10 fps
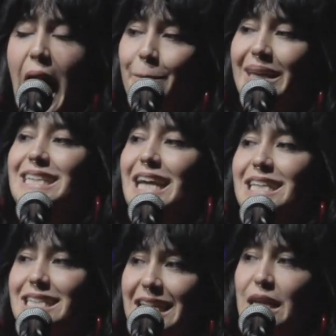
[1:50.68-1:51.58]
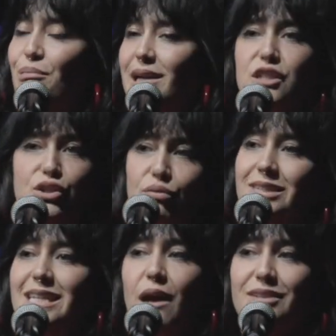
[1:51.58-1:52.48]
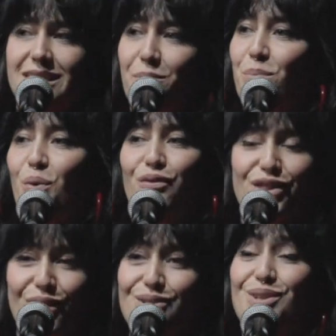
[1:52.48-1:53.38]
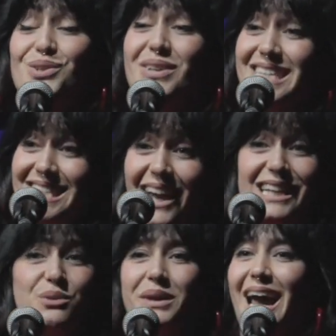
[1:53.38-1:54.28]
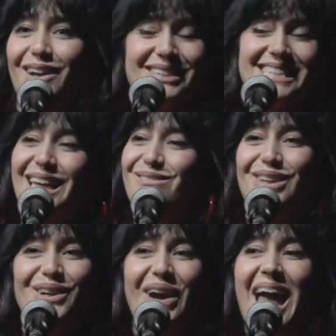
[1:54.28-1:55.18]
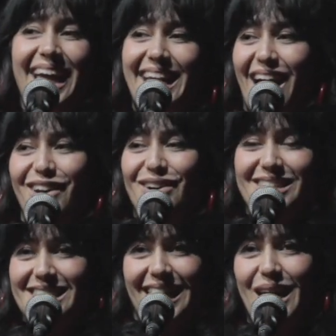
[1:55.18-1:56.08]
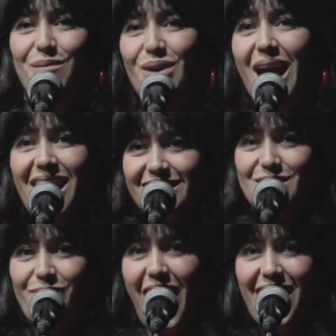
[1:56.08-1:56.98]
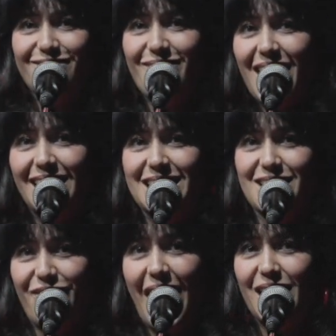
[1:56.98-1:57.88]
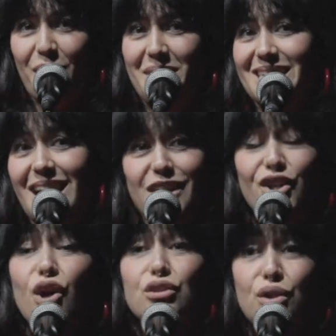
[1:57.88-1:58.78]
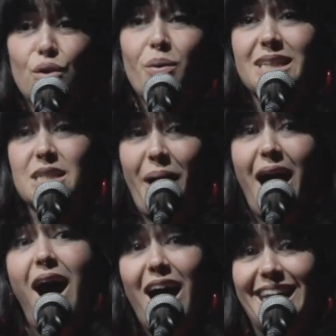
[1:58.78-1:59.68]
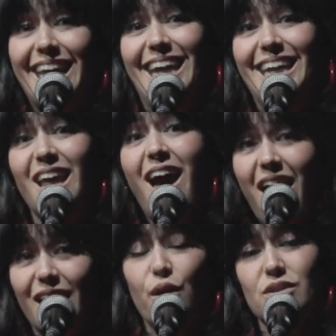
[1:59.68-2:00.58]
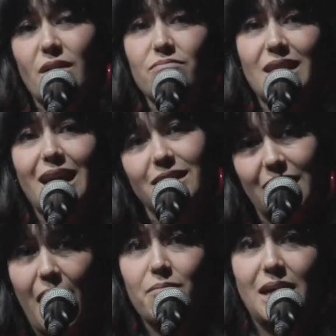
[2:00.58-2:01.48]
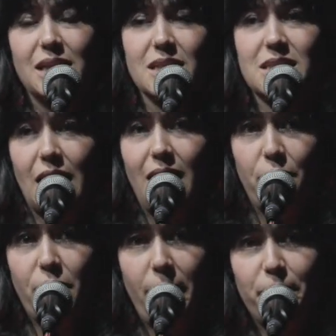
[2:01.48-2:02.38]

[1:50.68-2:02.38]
PTSD pretty soon sounds simple for those who saw the sights we cannot sleep through. He cannot sleep. This man needs a Valium, he said. You got 2 quid spare? I need a little something to get me to sleep.